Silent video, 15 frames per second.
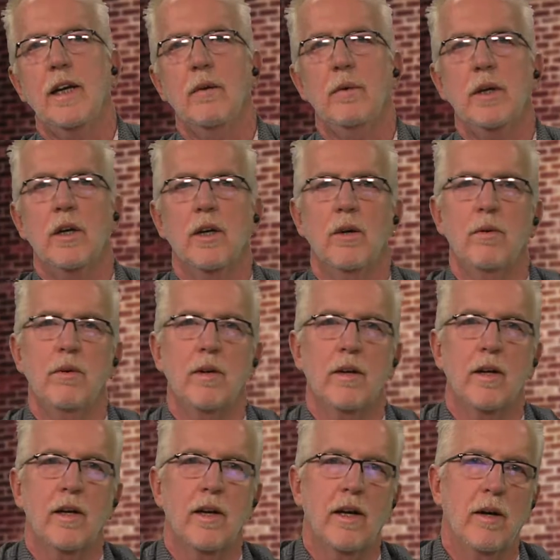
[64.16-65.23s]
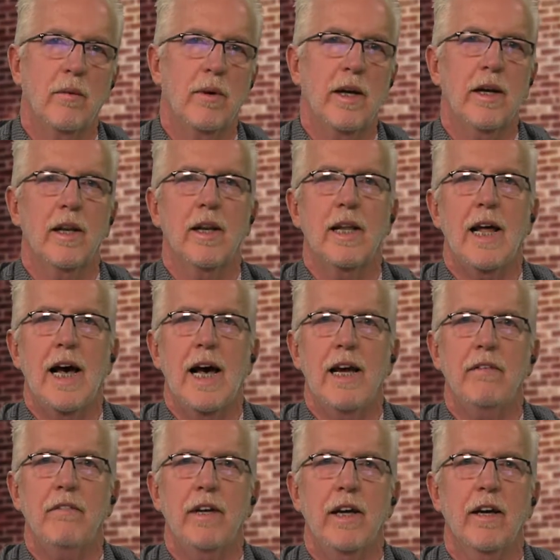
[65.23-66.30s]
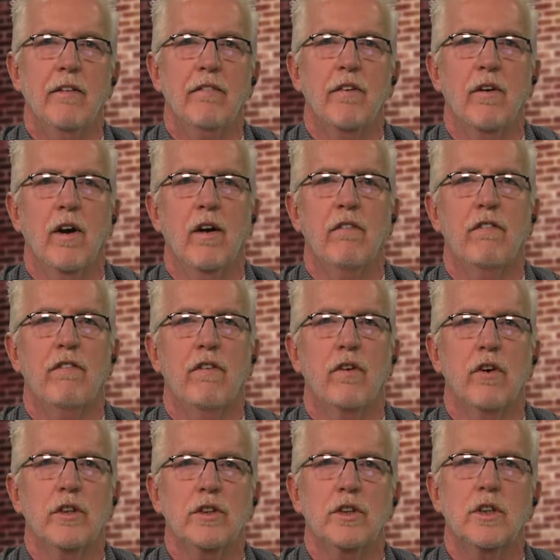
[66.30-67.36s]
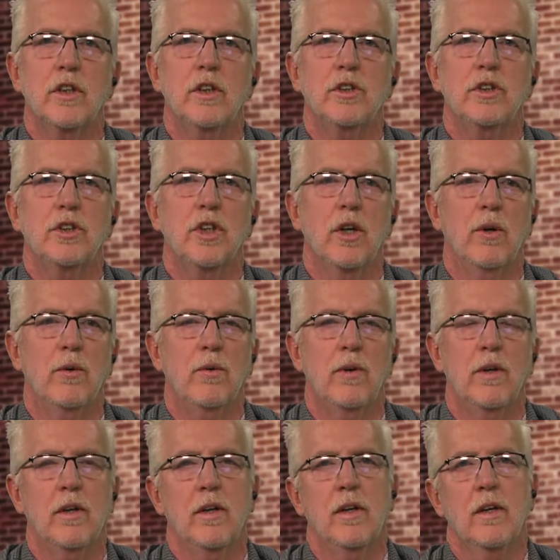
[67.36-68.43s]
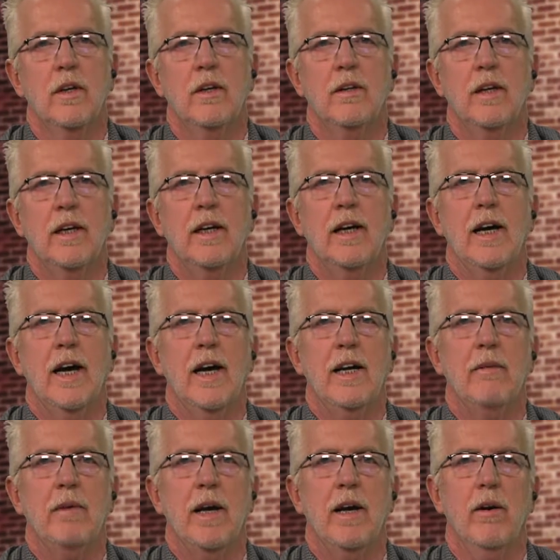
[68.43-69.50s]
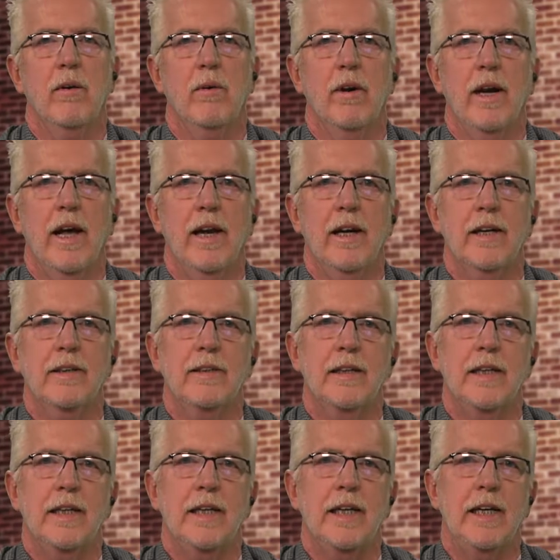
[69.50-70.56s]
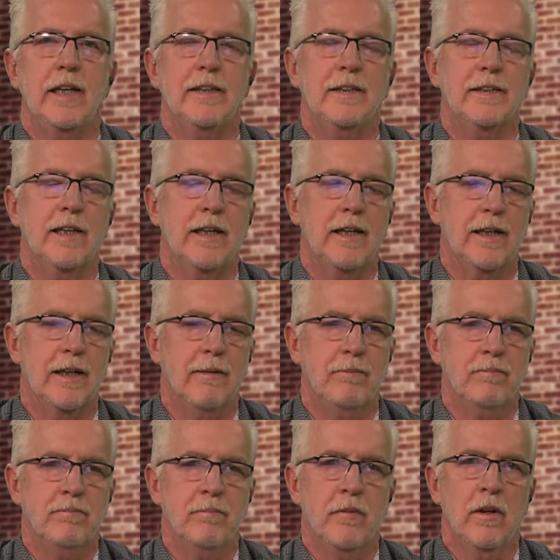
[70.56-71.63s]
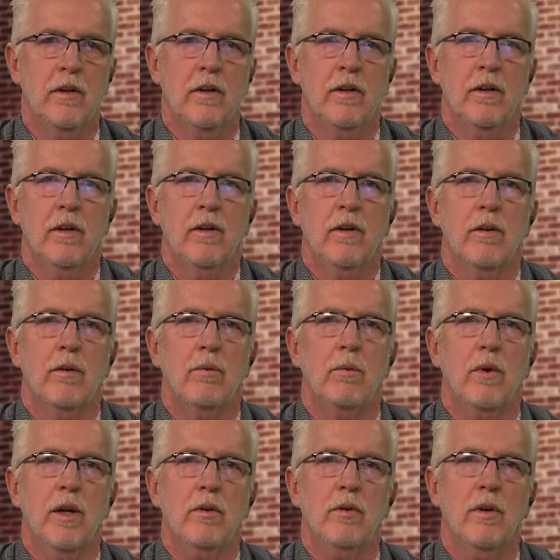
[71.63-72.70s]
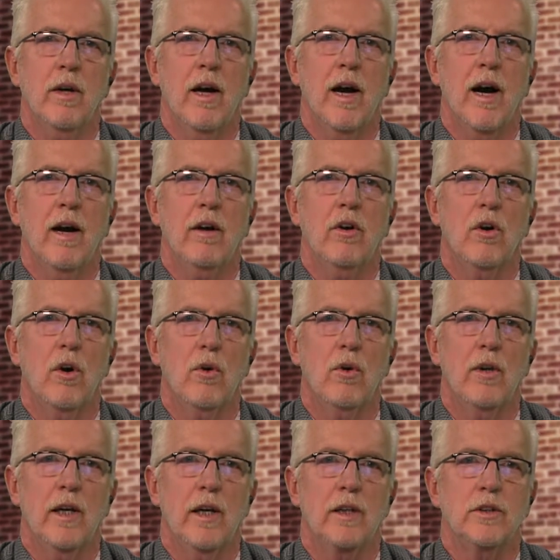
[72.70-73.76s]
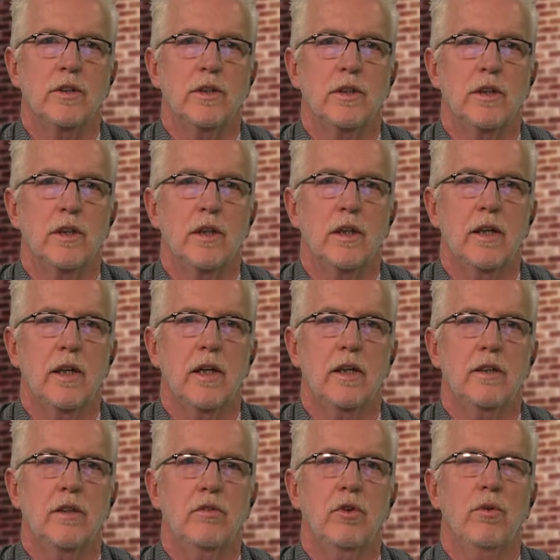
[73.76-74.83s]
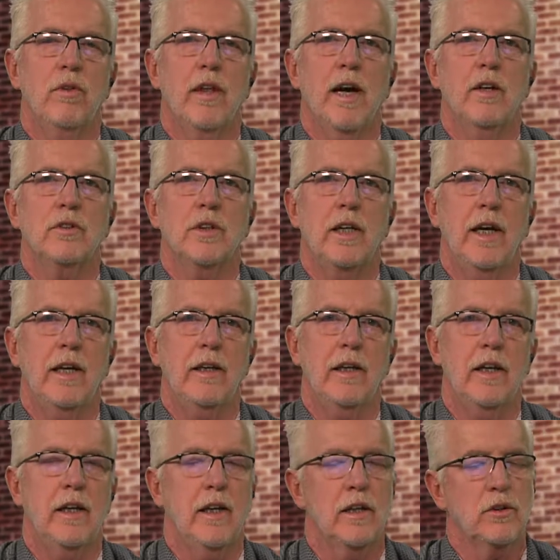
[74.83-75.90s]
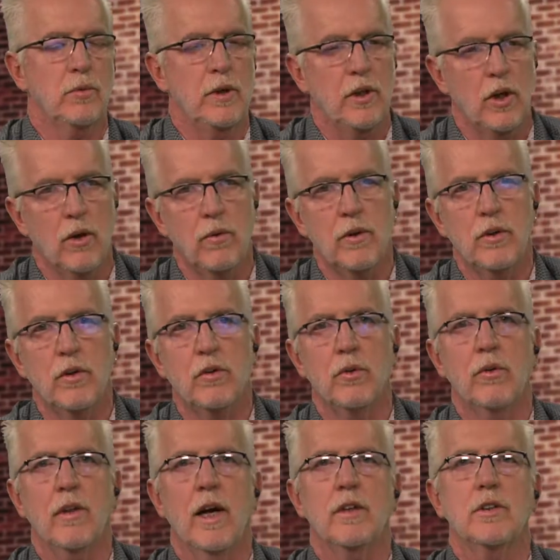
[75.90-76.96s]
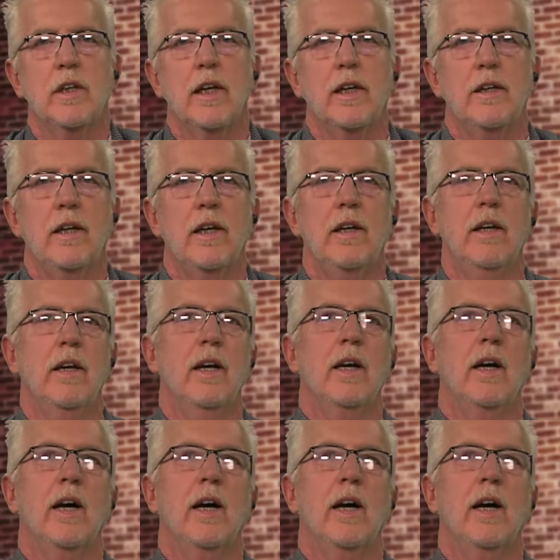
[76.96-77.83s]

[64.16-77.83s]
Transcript: here we go. We're live here for our first show, the I Am a Heroin Addict, and what our goal is in 2018. As we go into 2018,